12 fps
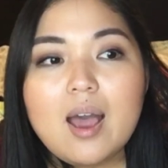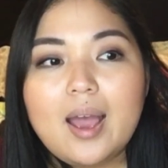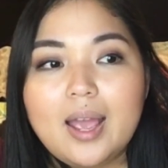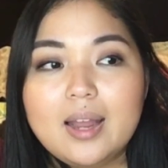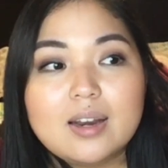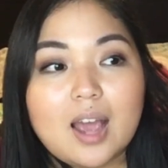
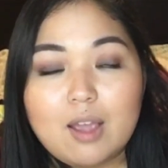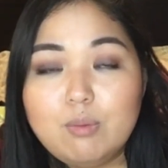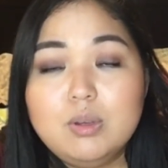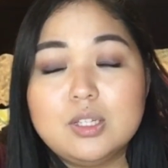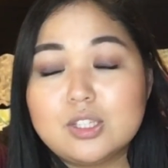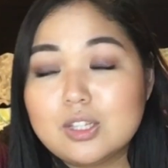And I
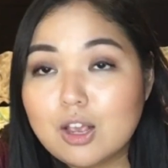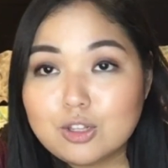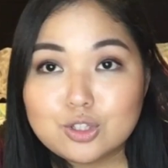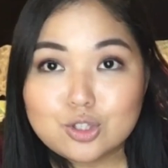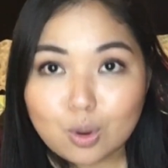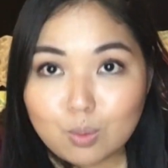was
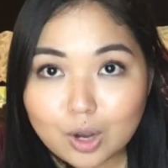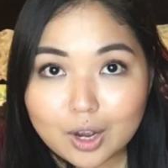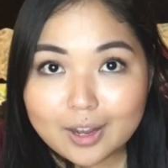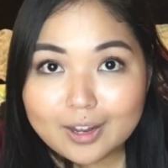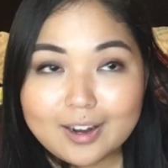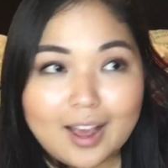so good.
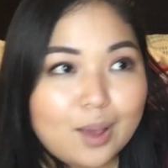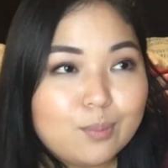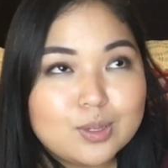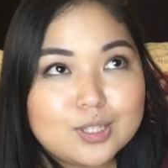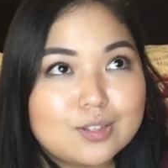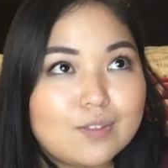I
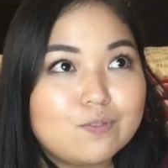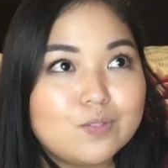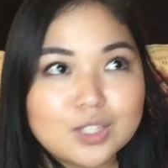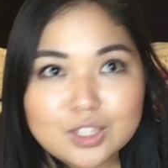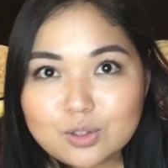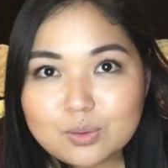was
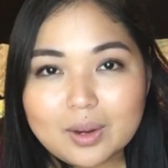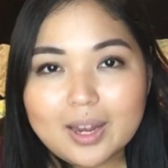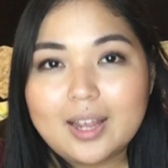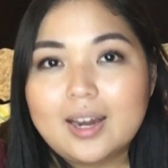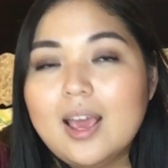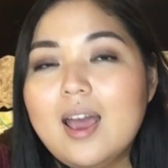feeling
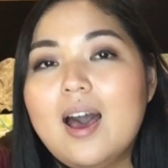great.